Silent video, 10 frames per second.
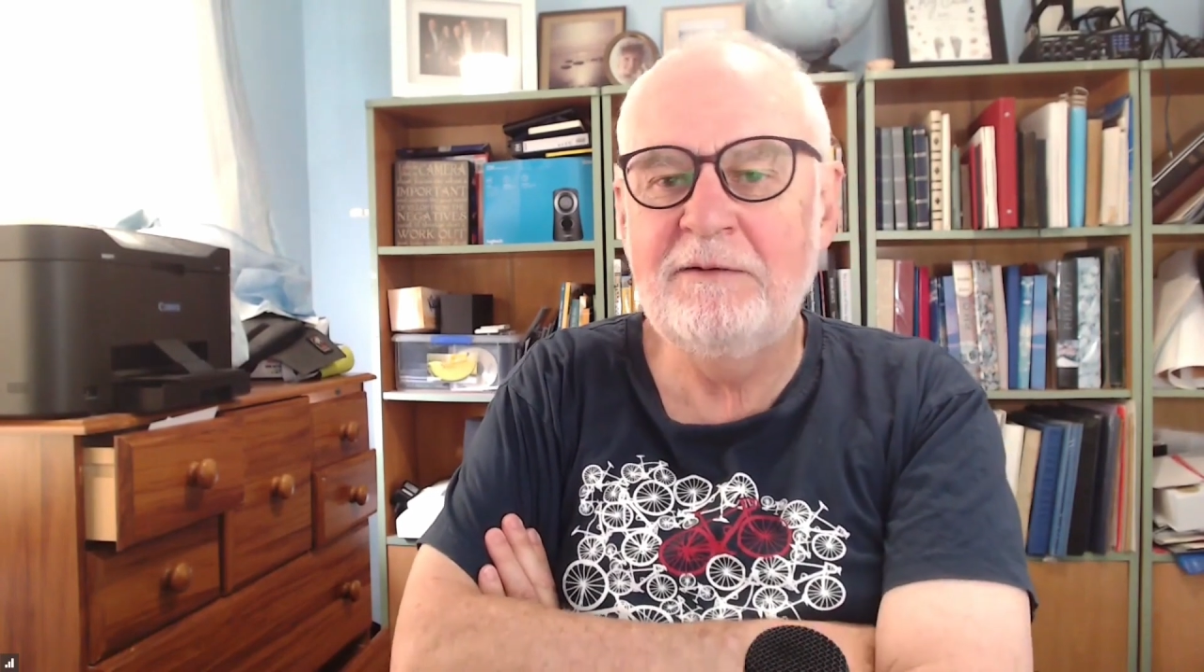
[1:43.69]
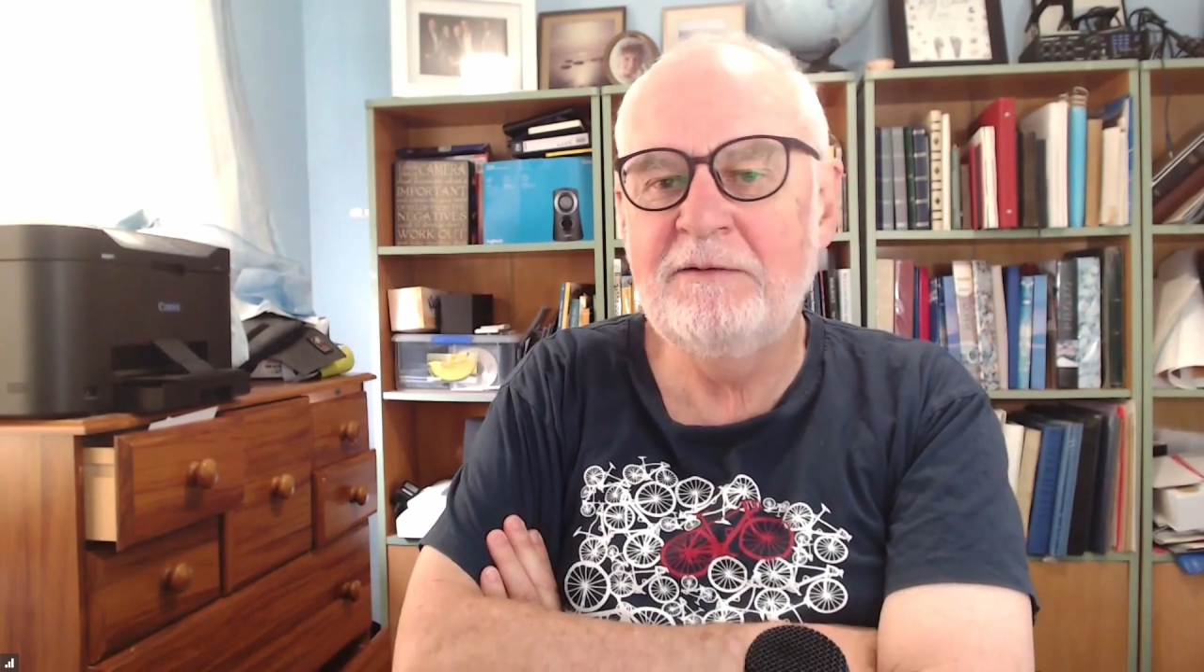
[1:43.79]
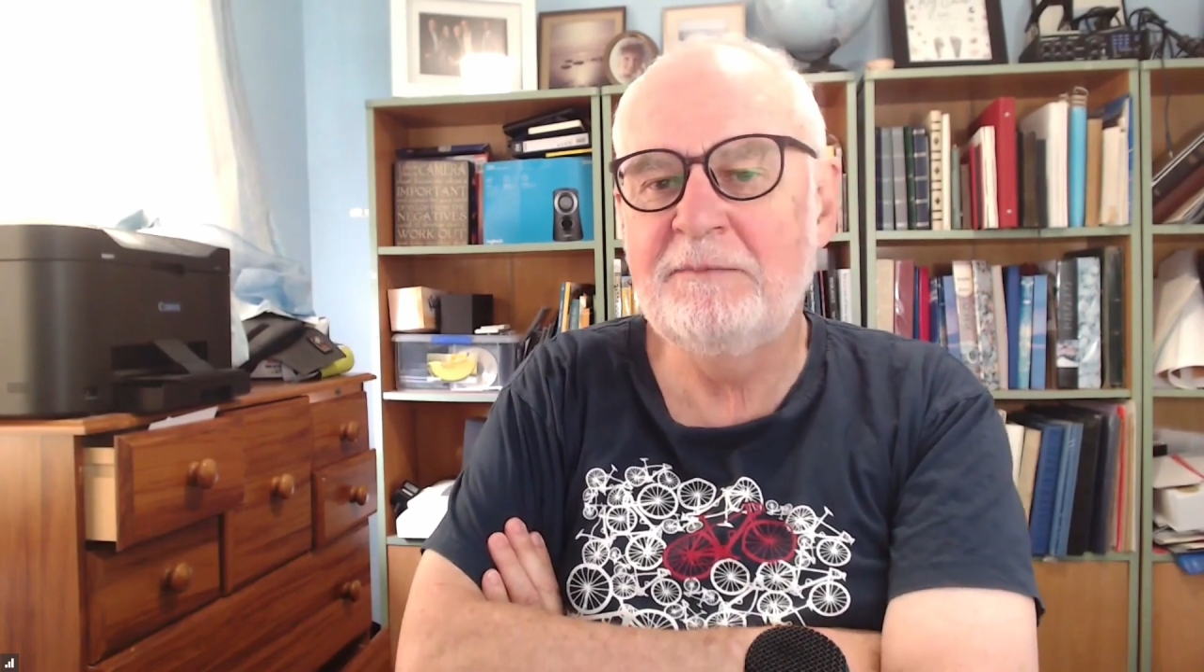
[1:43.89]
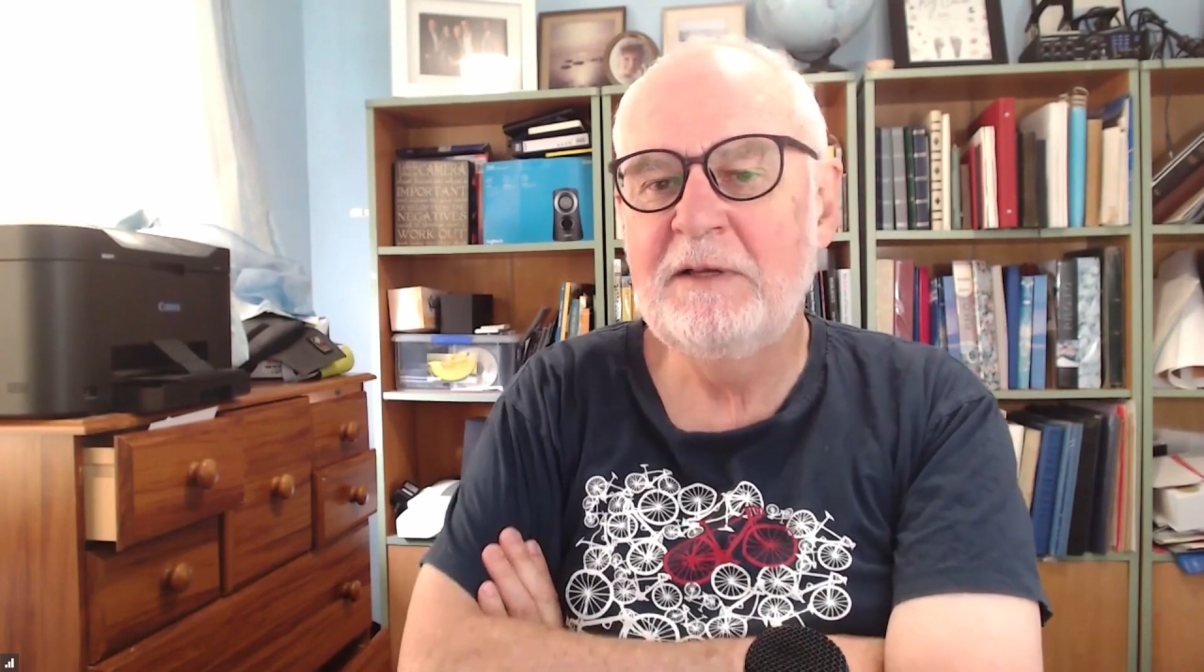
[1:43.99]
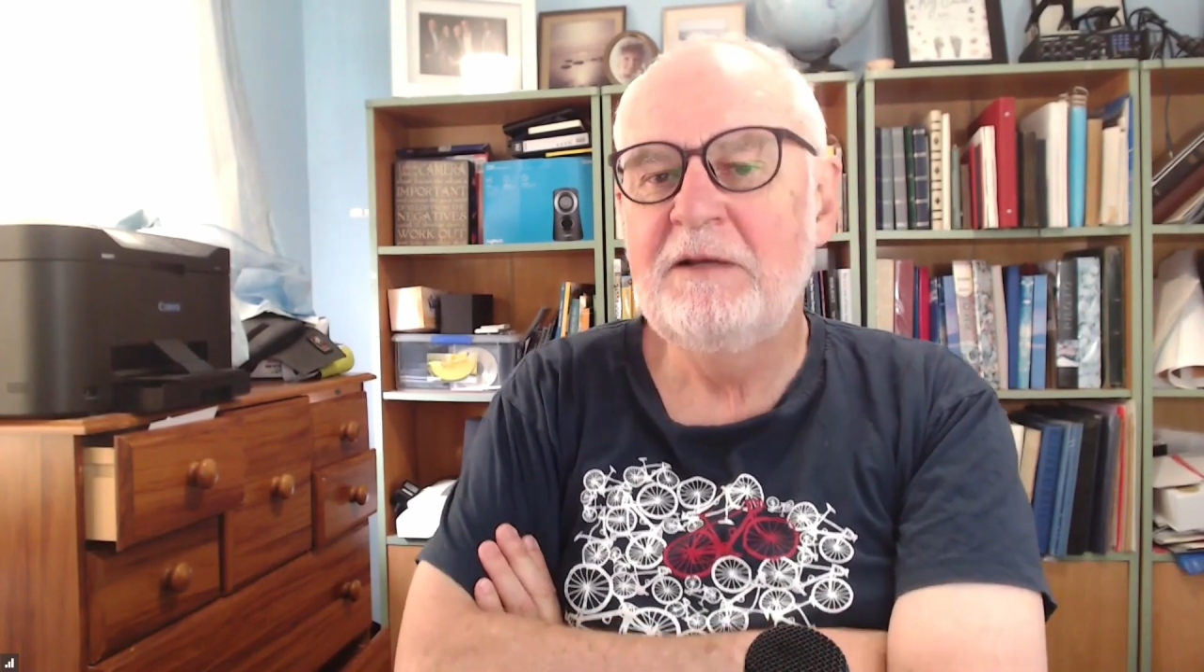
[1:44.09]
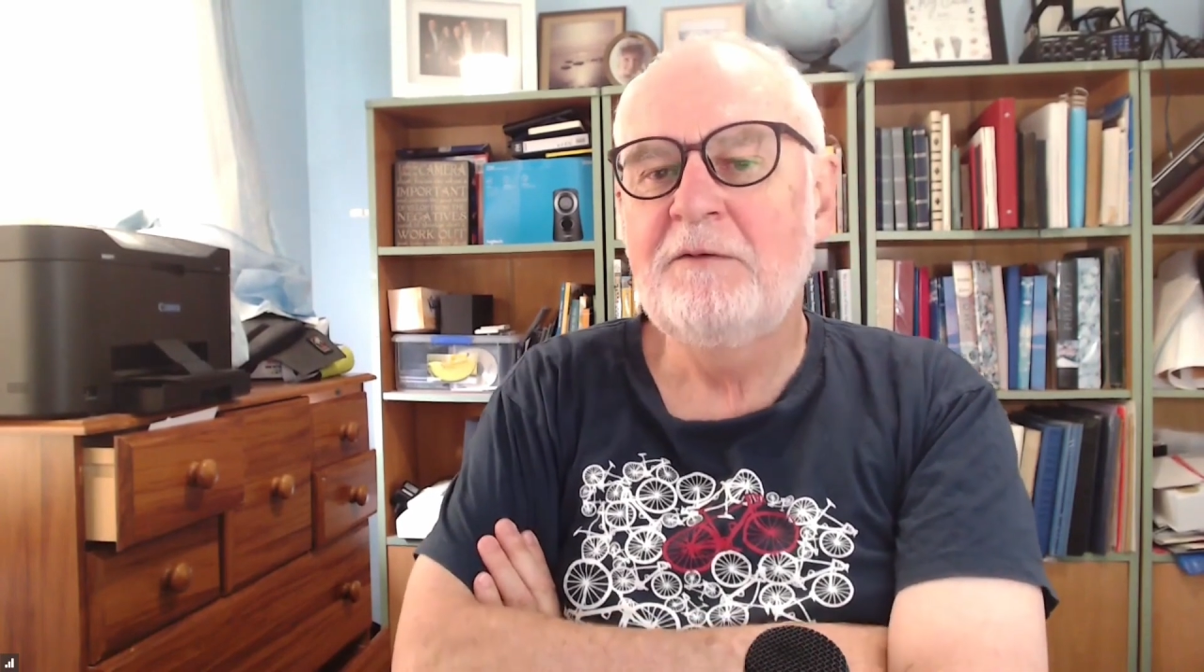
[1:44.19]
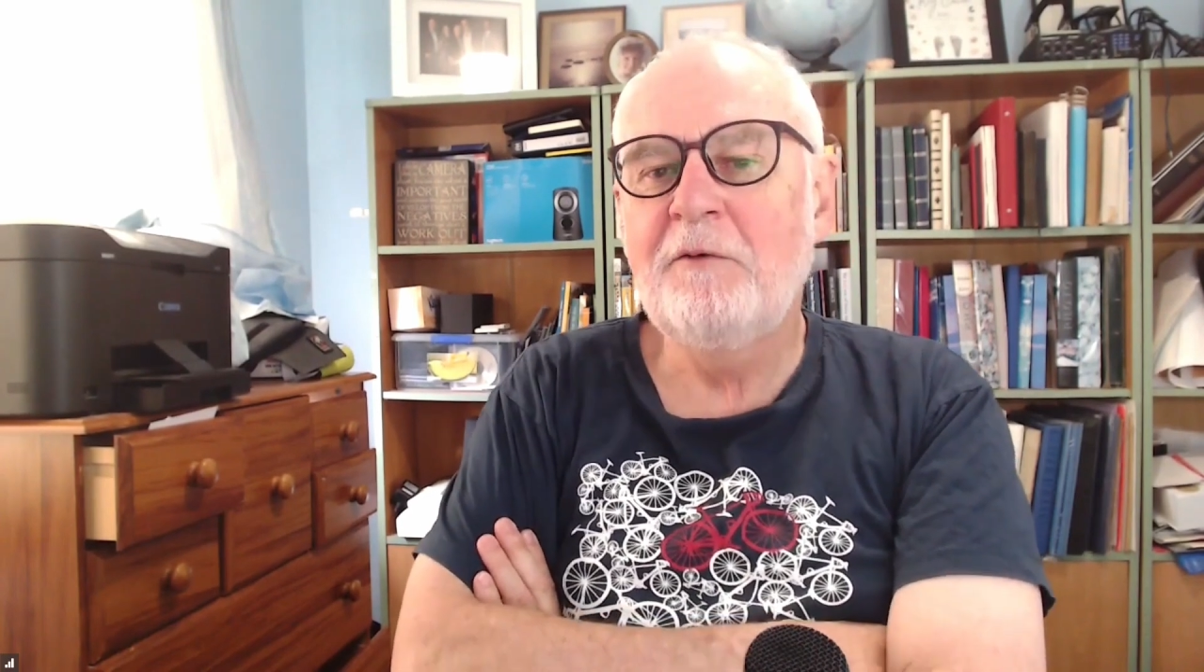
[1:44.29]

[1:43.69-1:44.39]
oh,